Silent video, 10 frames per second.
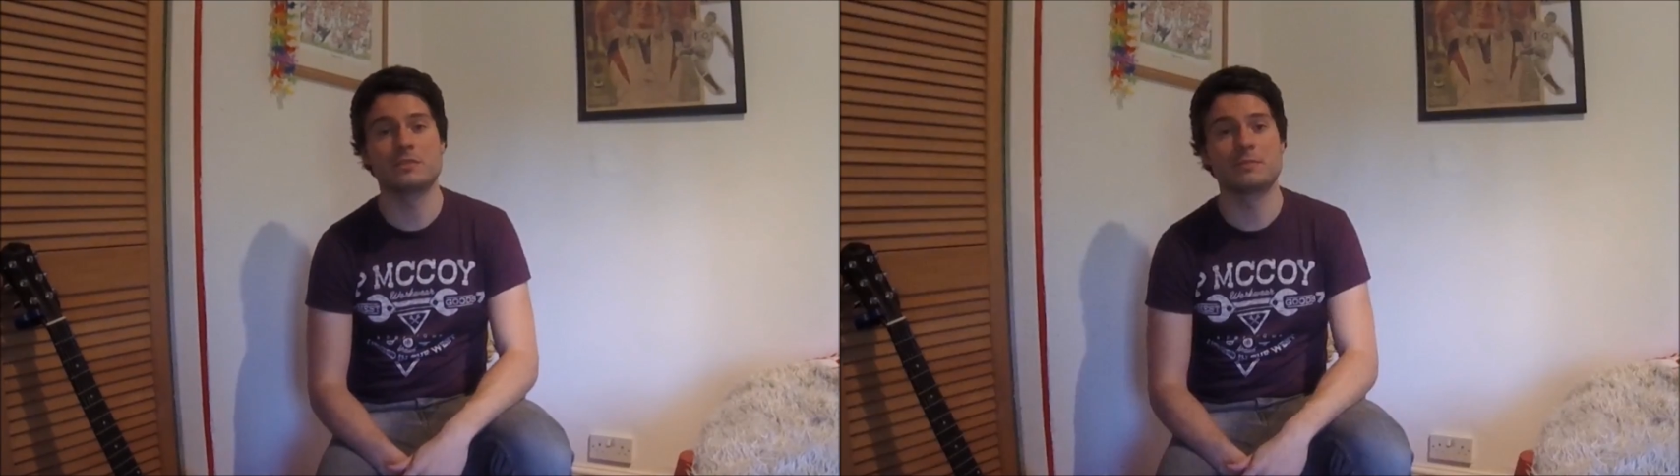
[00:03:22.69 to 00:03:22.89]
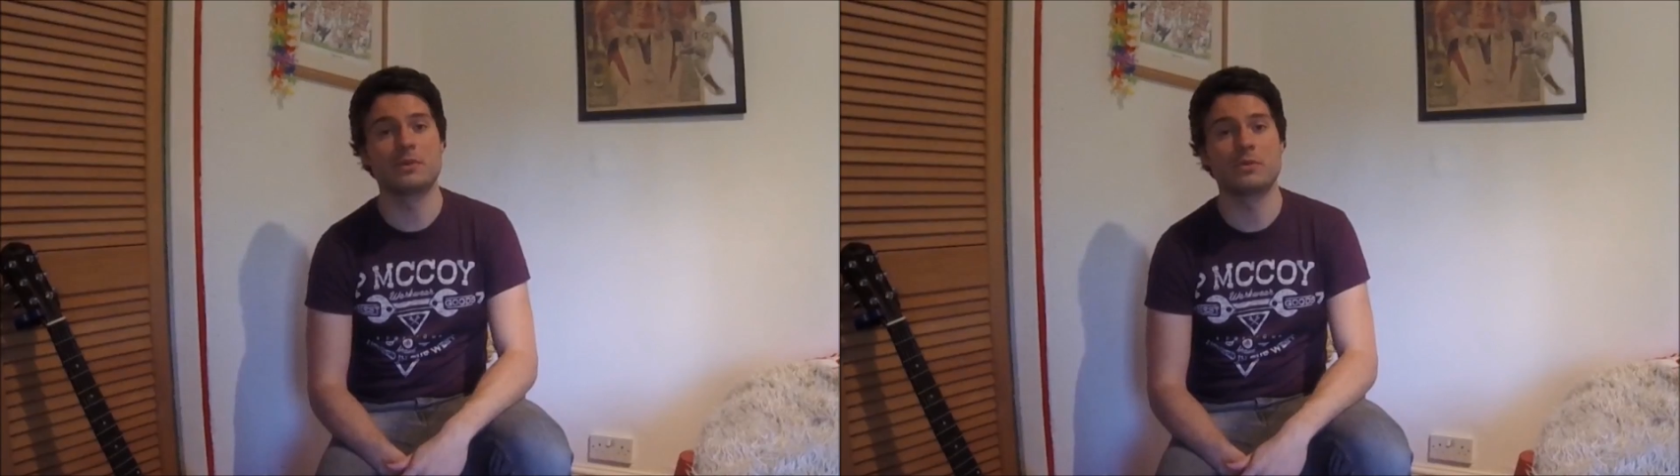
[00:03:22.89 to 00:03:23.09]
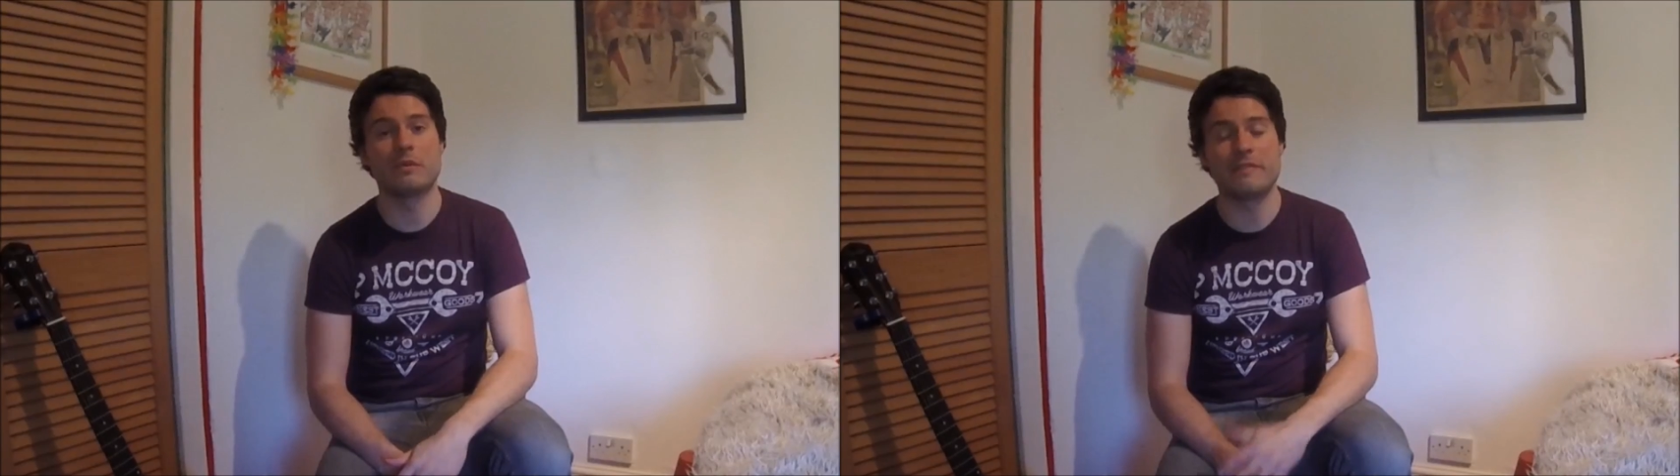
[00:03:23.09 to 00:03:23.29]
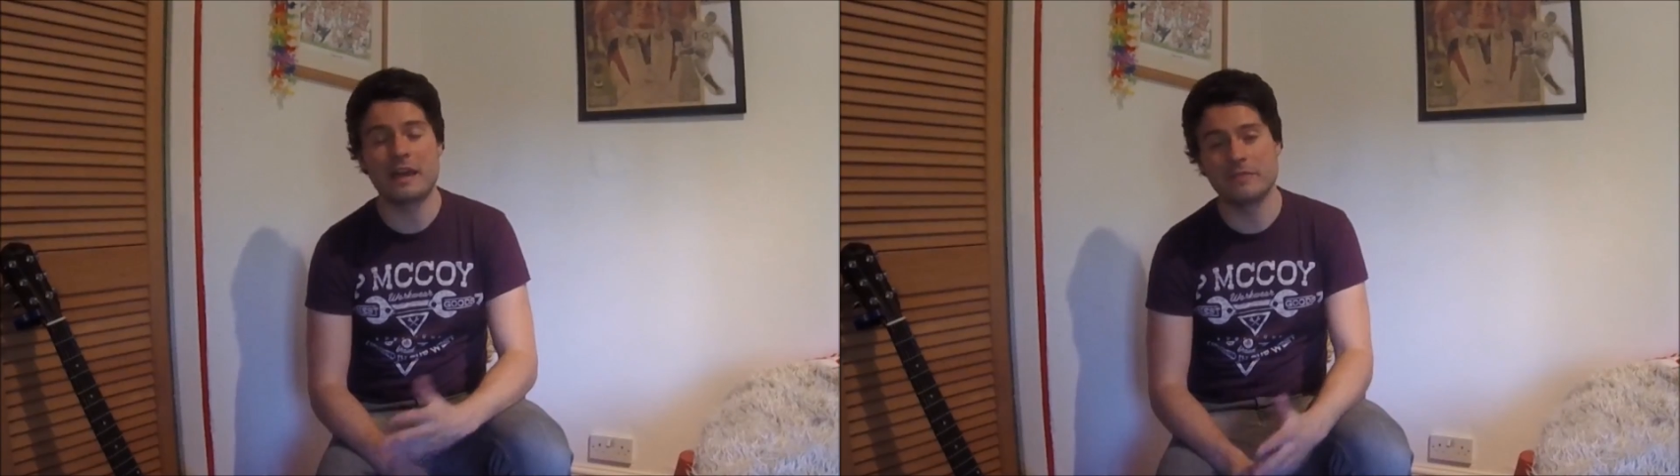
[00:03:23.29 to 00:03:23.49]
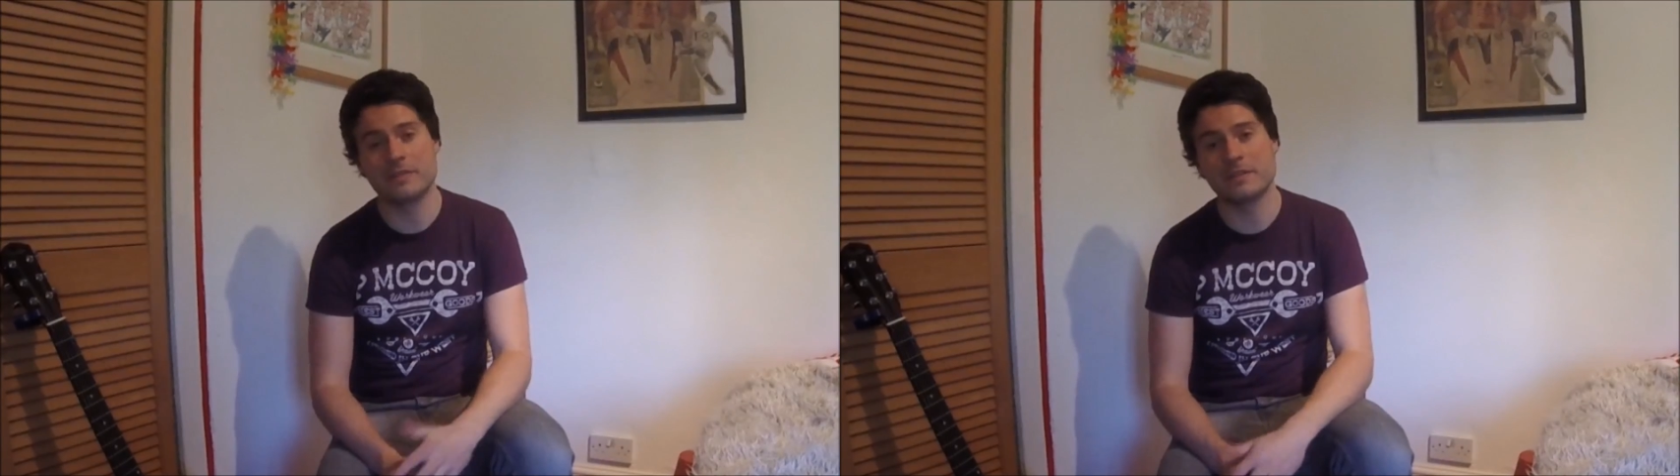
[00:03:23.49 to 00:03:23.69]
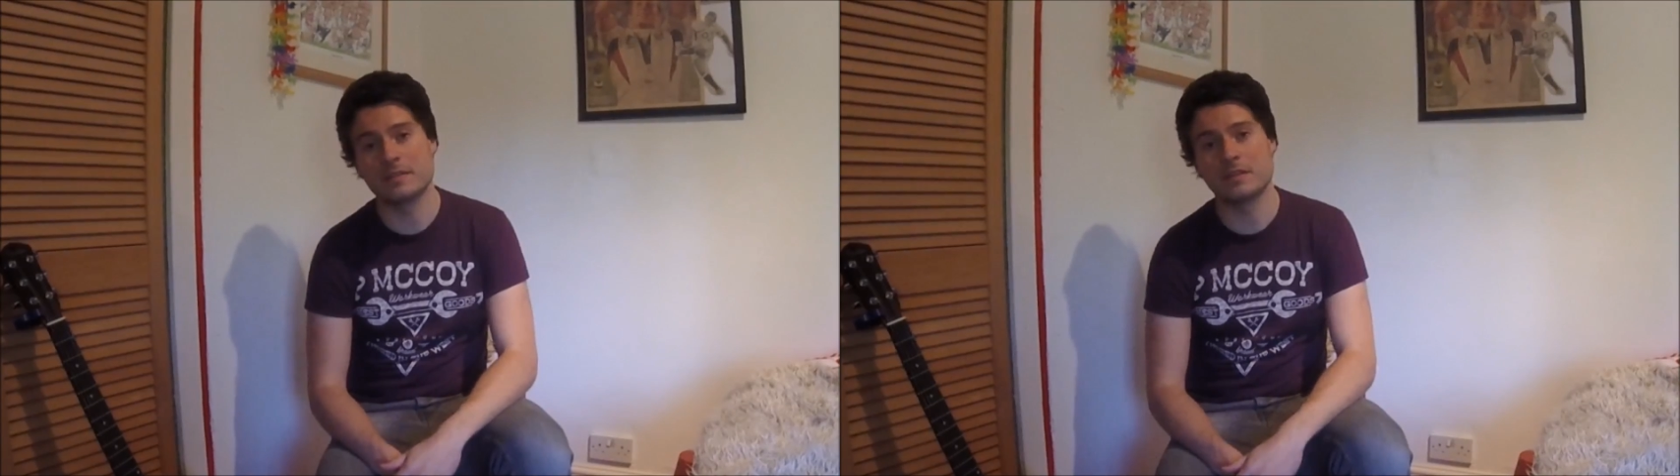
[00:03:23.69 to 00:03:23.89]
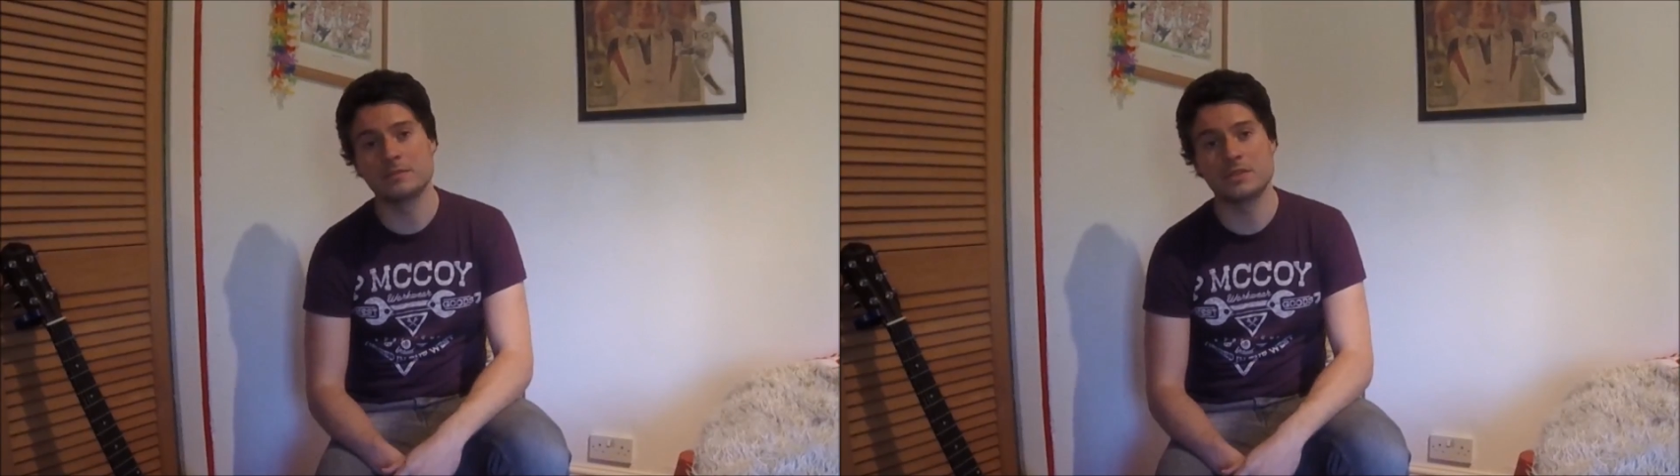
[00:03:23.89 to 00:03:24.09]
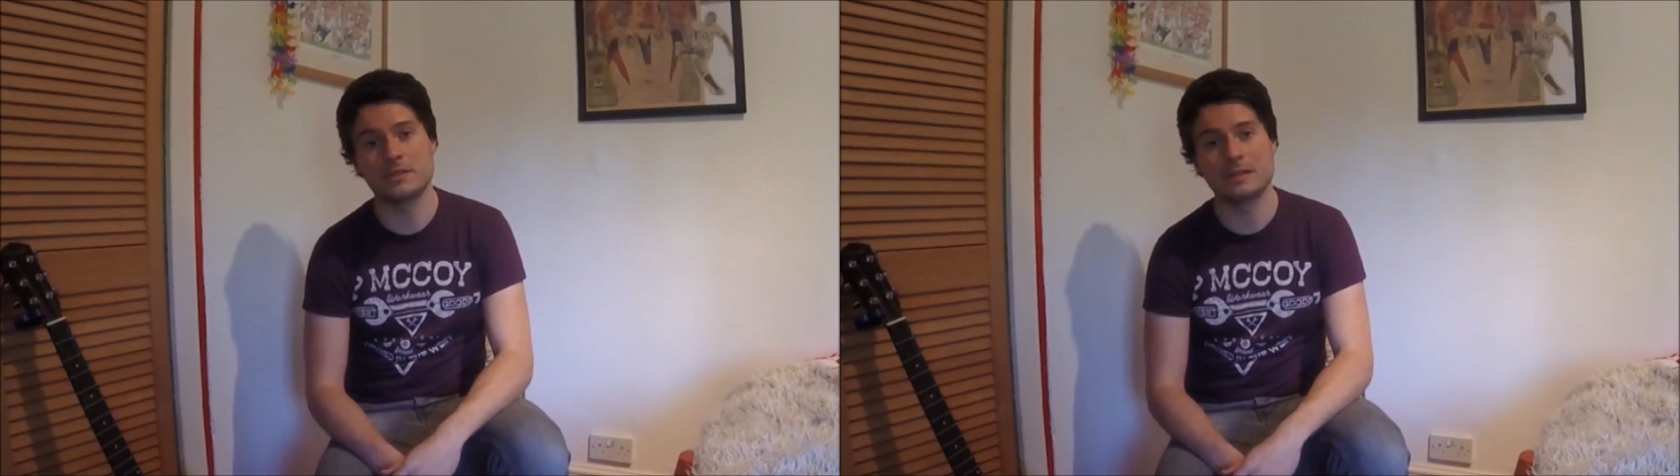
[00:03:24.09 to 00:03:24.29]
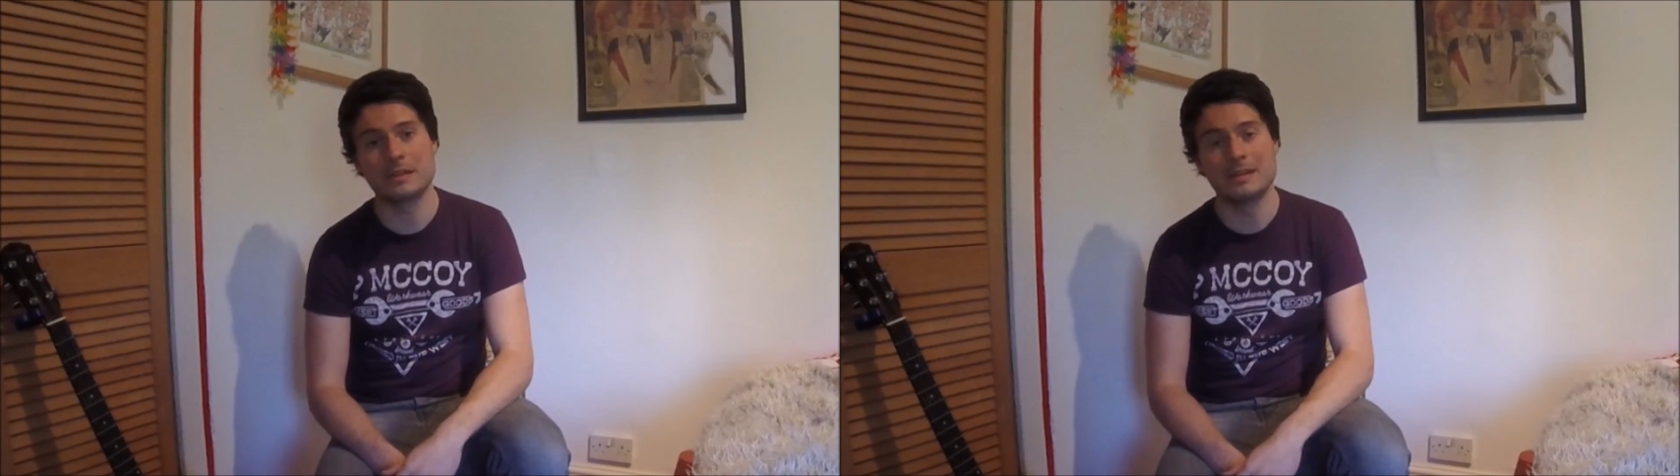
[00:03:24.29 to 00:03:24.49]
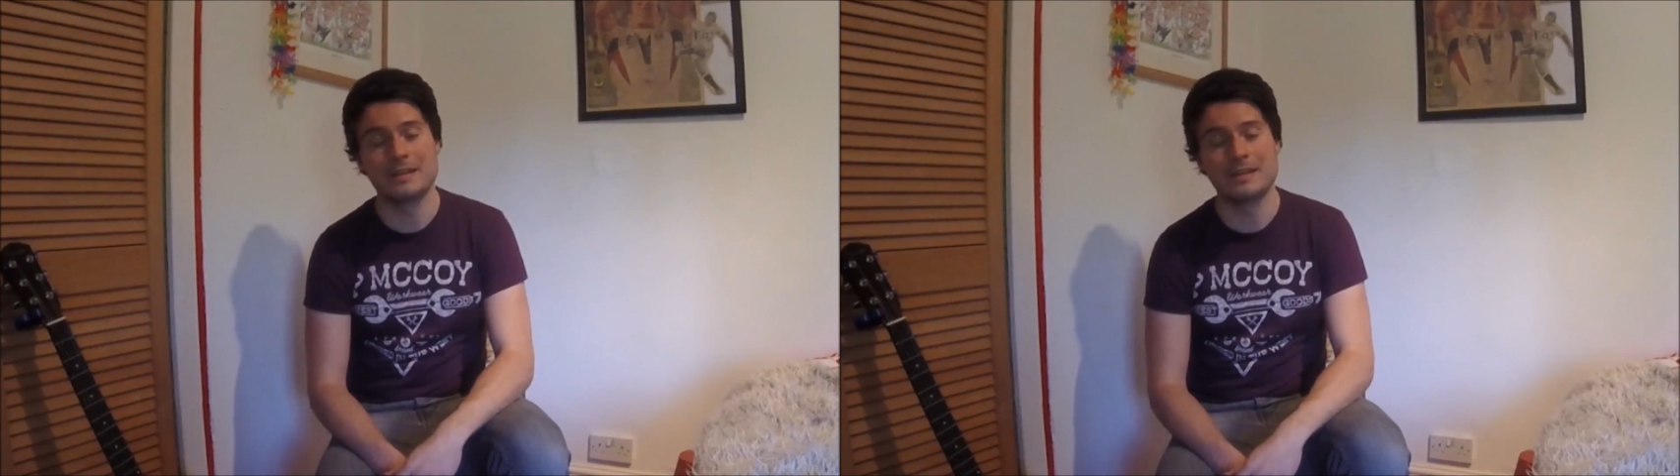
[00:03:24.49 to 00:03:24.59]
support with everything that I'm doing.